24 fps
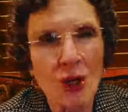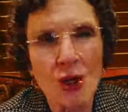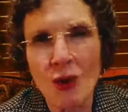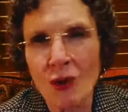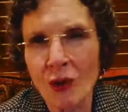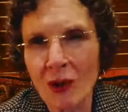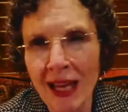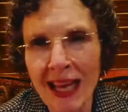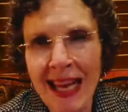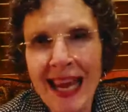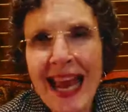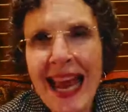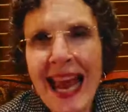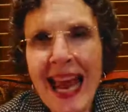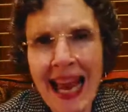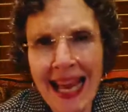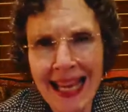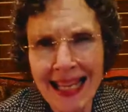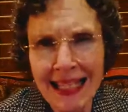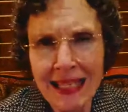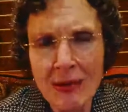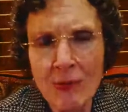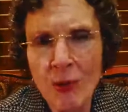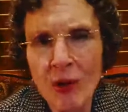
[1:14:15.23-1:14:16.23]
Certainly
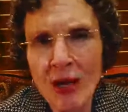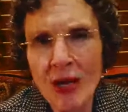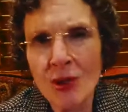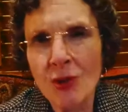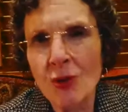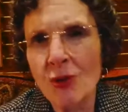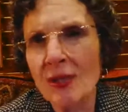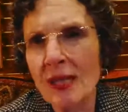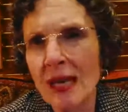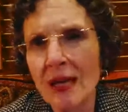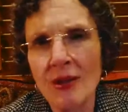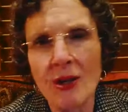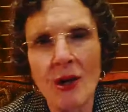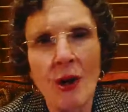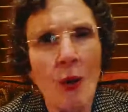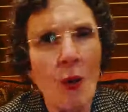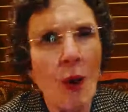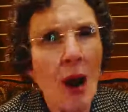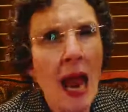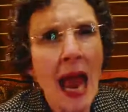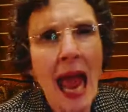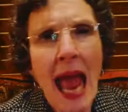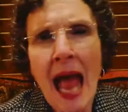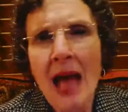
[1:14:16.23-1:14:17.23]
in someone, as you said, you know,
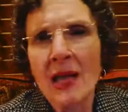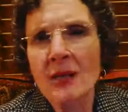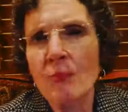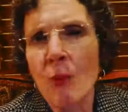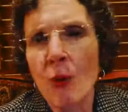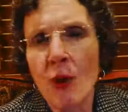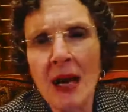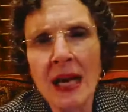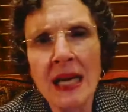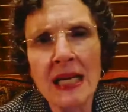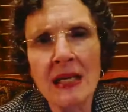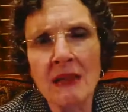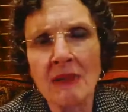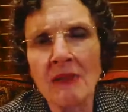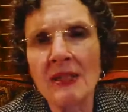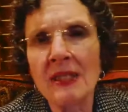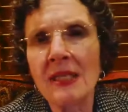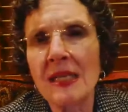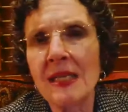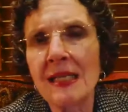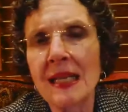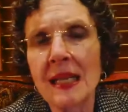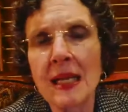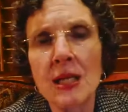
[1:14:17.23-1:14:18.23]
has more indolent
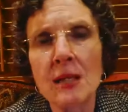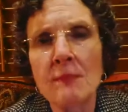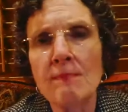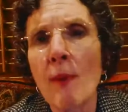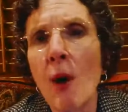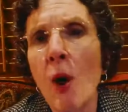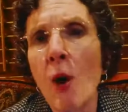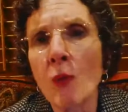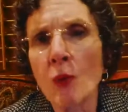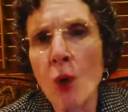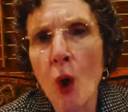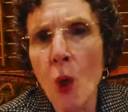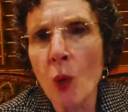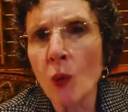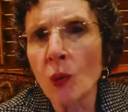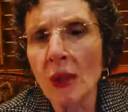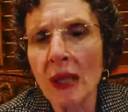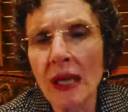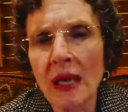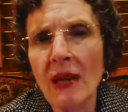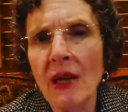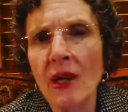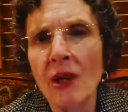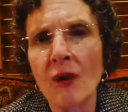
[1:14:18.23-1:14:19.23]
disease, bone
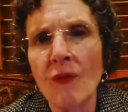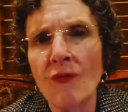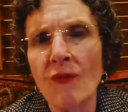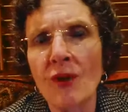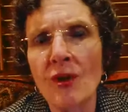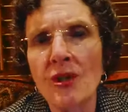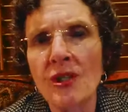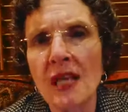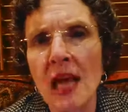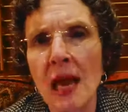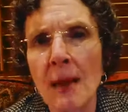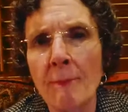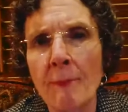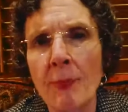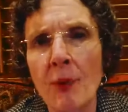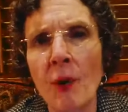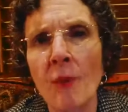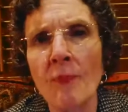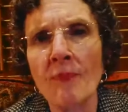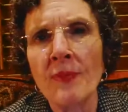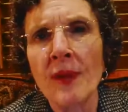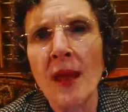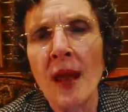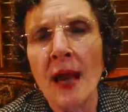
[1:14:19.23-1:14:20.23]
only, you know, for
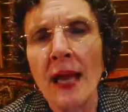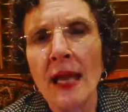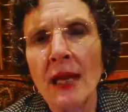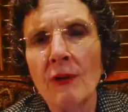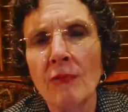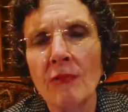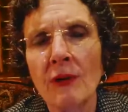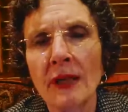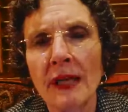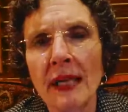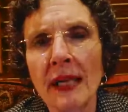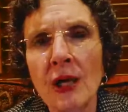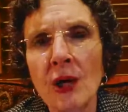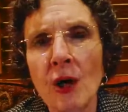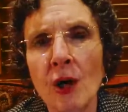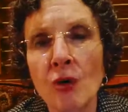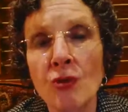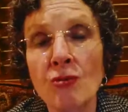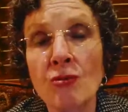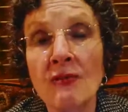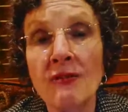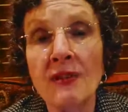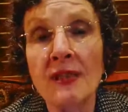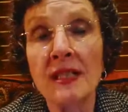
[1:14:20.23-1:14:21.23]
example, really ER
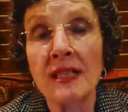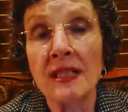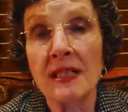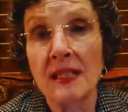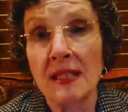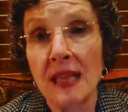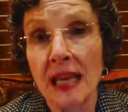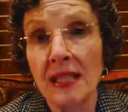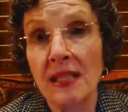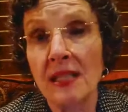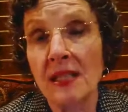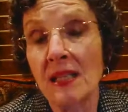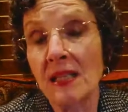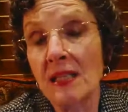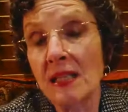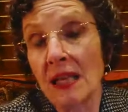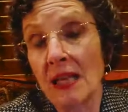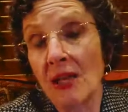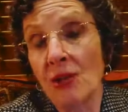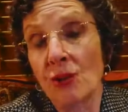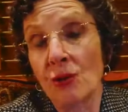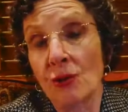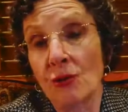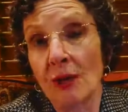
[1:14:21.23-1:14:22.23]
driven sites of
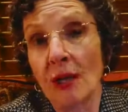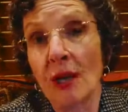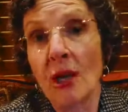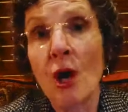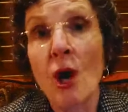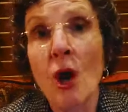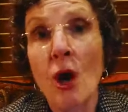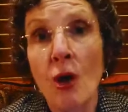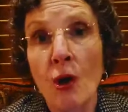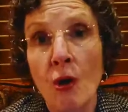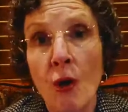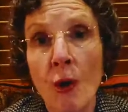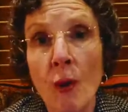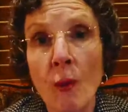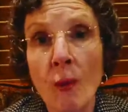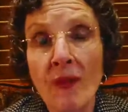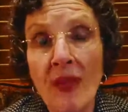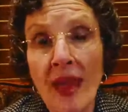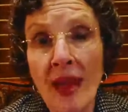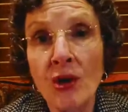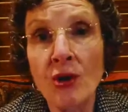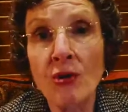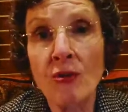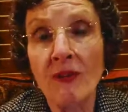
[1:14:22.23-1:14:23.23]
disease, certainly going with
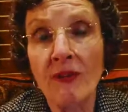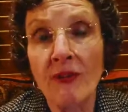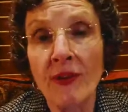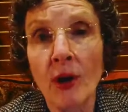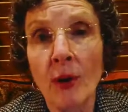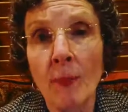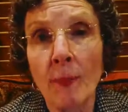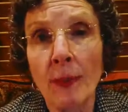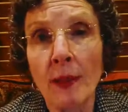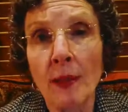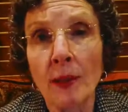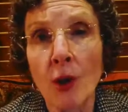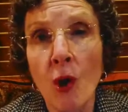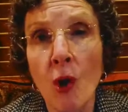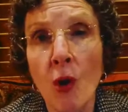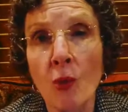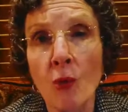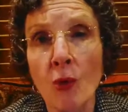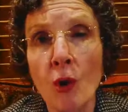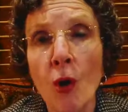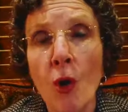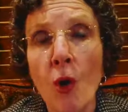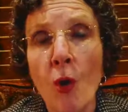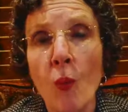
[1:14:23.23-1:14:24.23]
endocrine therapy
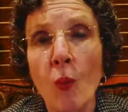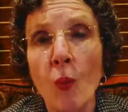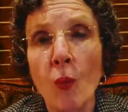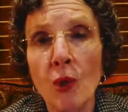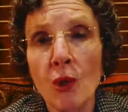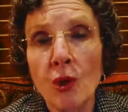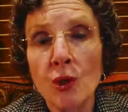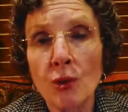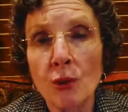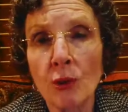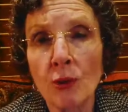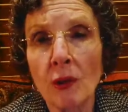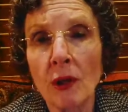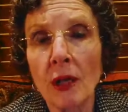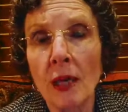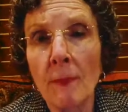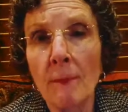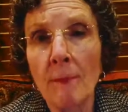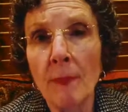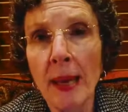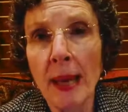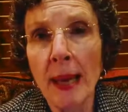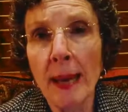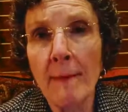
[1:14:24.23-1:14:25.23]
alone would certainly
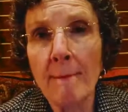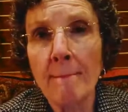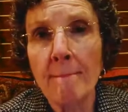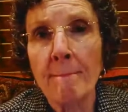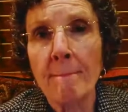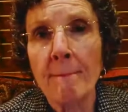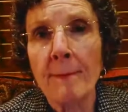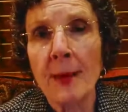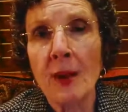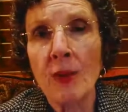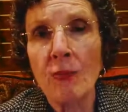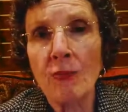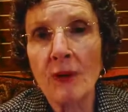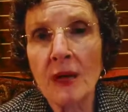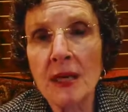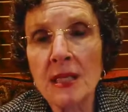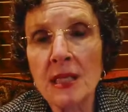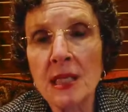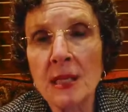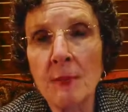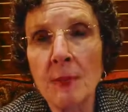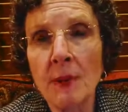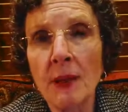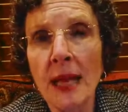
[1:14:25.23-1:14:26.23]
be
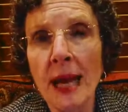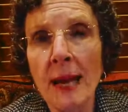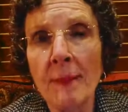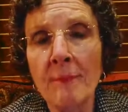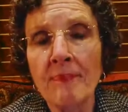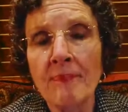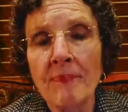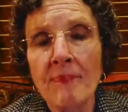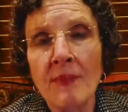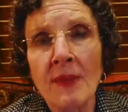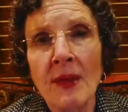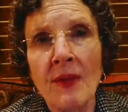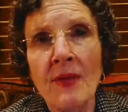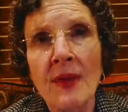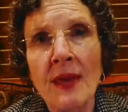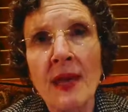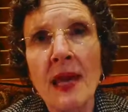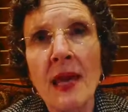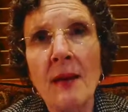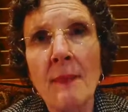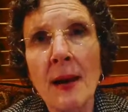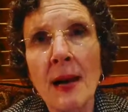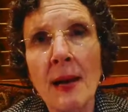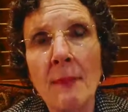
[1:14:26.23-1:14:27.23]
reasonable. I'm
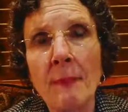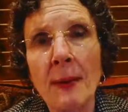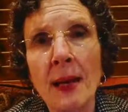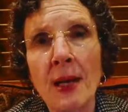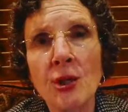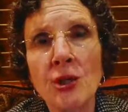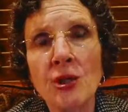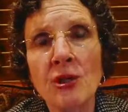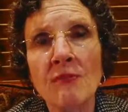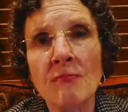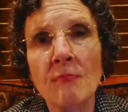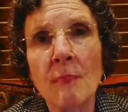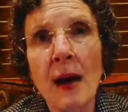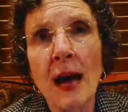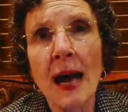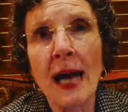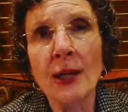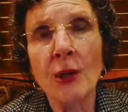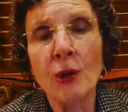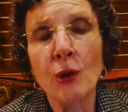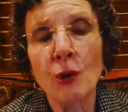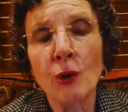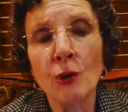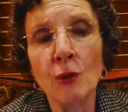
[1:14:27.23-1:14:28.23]
thinking about a patient of
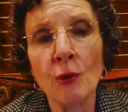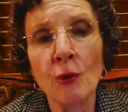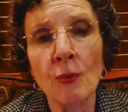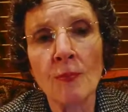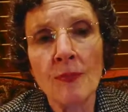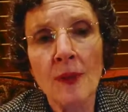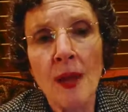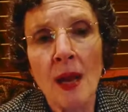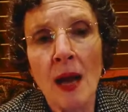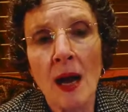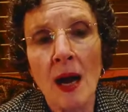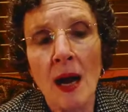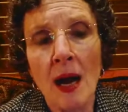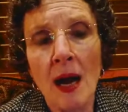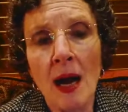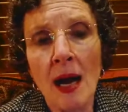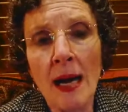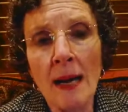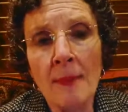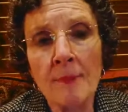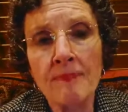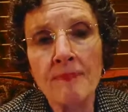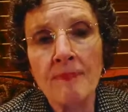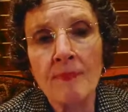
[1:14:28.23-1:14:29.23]
mine who
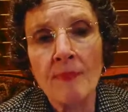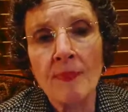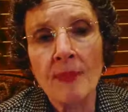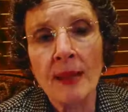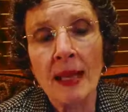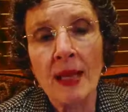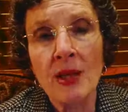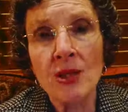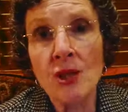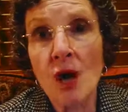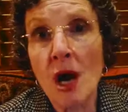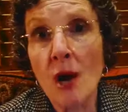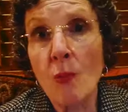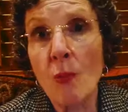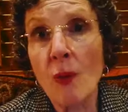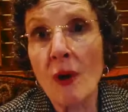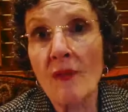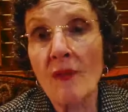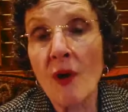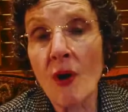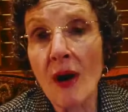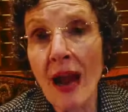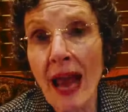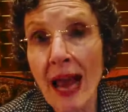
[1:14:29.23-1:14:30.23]
um, is on one
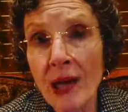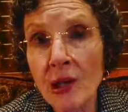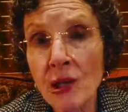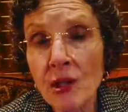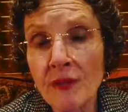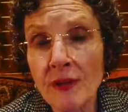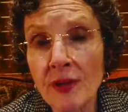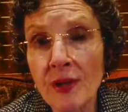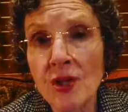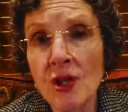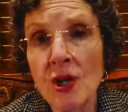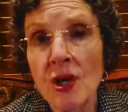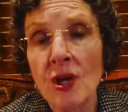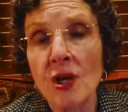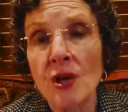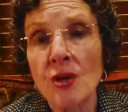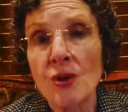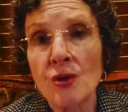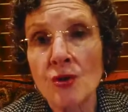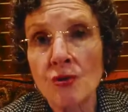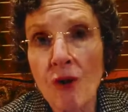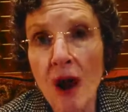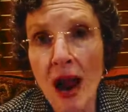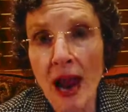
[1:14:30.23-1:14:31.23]
of our adjuvant
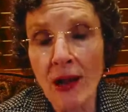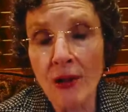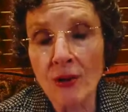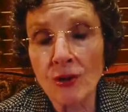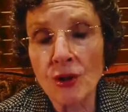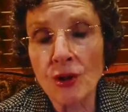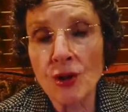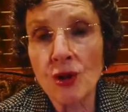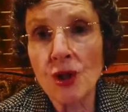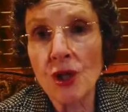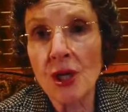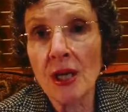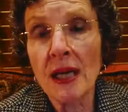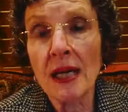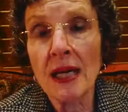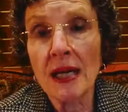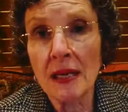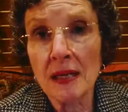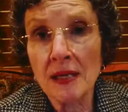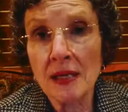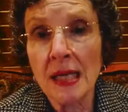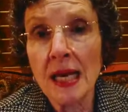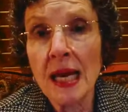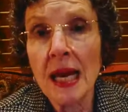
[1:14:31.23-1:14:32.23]
trials and she
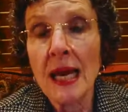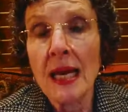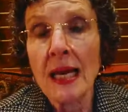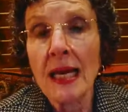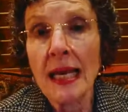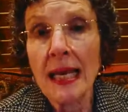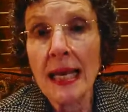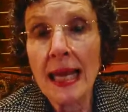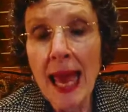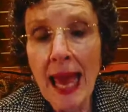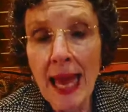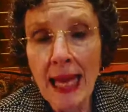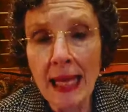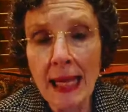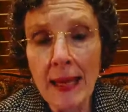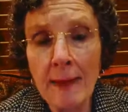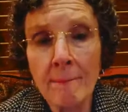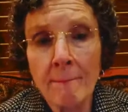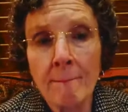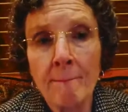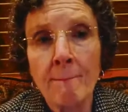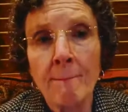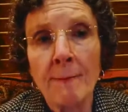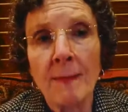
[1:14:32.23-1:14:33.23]
is getting
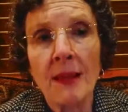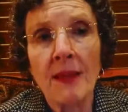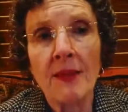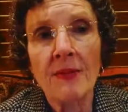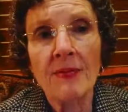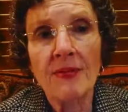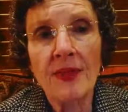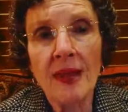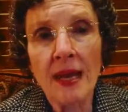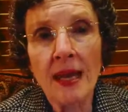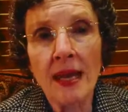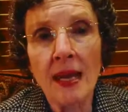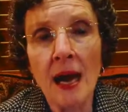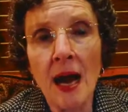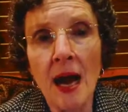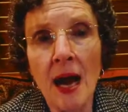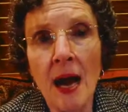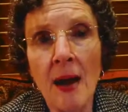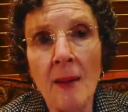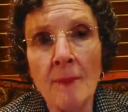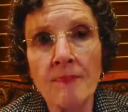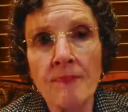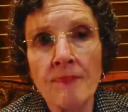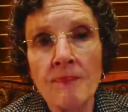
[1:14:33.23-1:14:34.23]
the
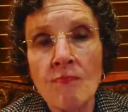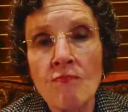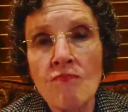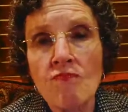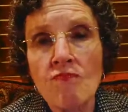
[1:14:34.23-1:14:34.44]
um,